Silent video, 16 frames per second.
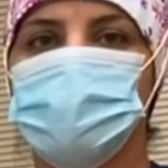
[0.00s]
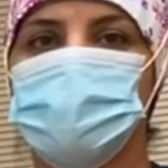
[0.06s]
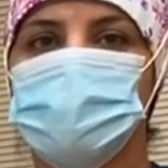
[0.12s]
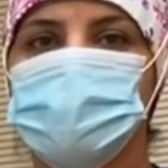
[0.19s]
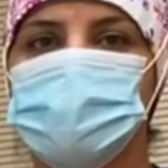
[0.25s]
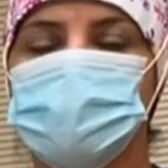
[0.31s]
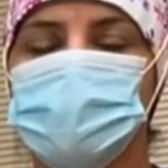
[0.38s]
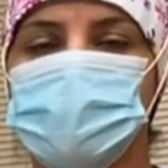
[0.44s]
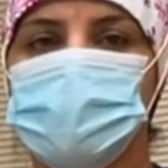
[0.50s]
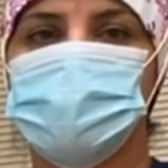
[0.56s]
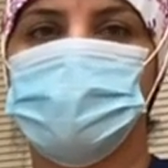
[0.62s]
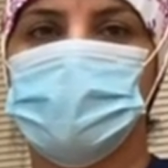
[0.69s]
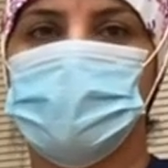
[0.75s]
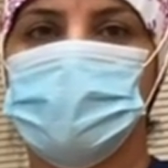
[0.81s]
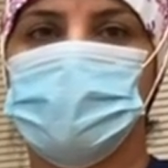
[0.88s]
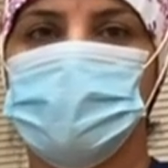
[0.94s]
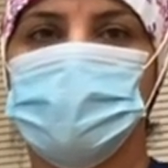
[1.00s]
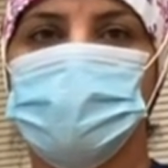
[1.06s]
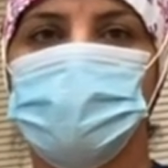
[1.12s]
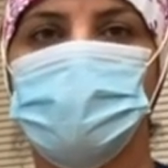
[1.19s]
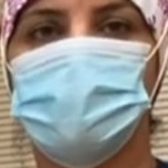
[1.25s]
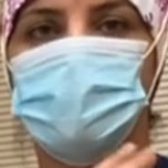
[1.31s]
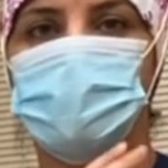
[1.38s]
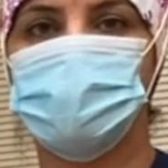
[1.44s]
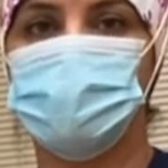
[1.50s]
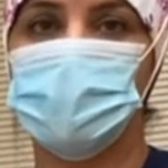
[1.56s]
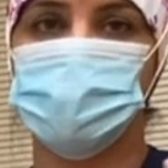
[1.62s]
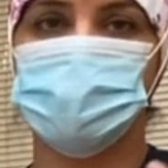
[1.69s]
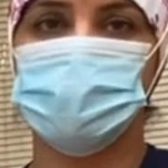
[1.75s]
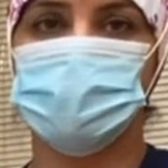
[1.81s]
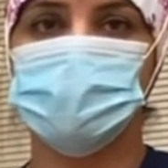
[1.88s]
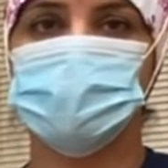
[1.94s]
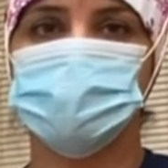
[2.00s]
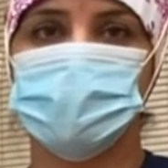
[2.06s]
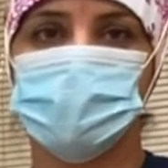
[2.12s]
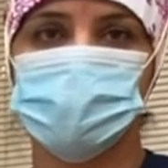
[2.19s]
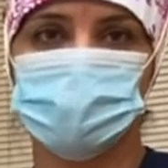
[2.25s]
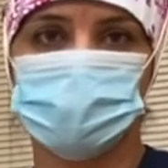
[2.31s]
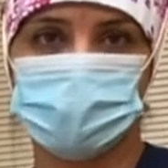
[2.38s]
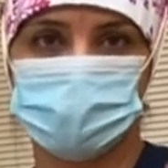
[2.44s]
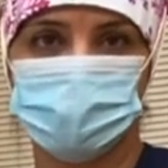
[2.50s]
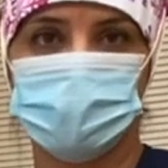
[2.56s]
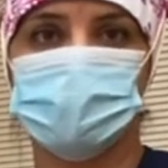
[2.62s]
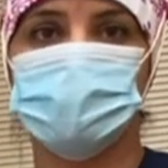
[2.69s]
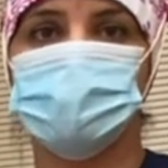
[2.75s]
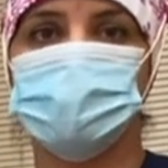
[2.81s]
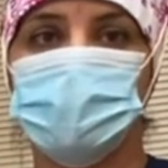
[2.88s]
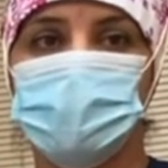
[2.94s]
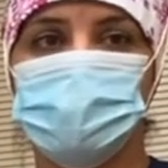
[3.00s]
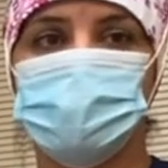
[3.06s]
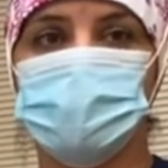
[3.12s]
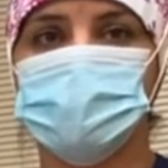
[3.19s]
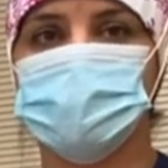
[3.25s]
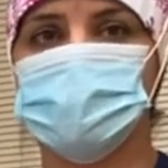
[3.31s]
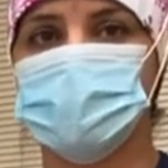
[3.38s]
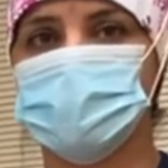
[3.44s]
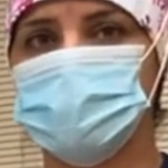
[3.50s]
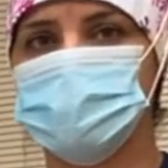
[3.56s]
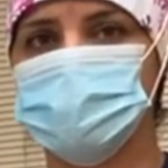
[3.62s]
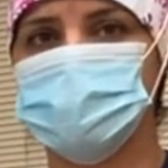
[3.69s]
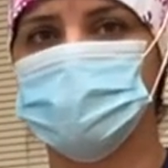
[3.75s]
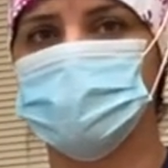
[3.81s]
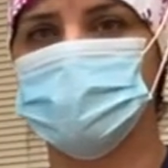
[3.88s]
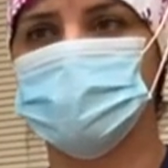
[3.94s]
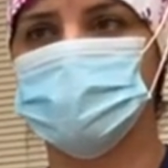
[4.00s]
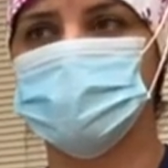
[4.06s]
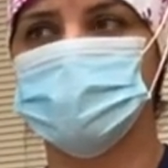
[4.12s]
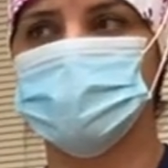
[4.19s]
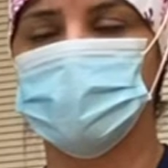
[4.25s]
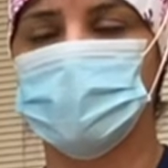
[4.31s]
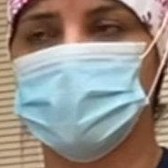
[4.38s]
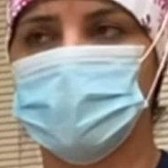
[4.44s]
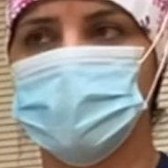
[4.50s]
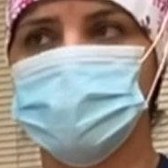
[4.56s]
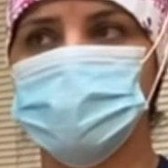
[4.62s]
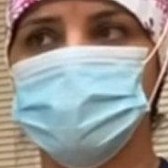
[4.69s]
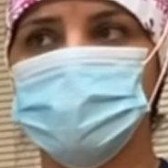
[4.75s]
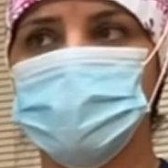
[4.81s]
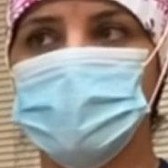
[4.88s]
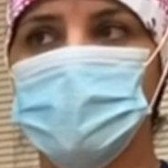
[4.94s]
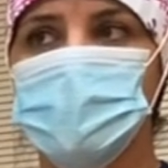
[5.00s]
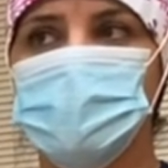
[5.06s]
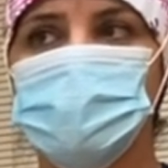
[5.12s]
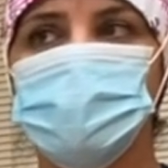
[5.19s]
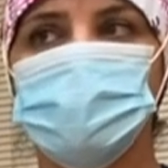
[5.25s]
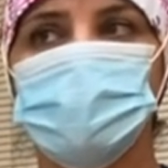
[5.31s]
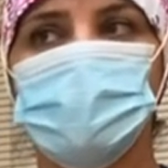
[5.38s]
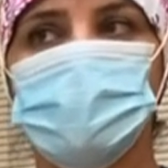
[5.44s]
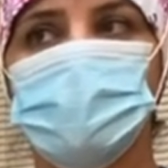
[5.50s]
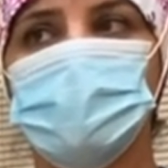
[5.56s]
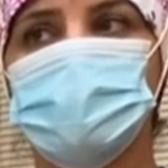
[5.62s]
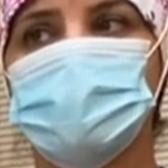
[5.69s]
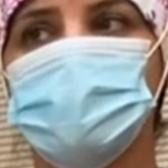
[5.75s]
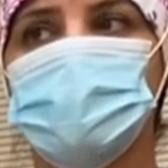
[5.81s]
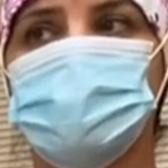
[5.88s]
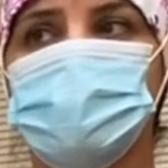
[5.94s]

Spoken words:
is going to be not pumping as much, or if it is pumping, it's not going to the you can end up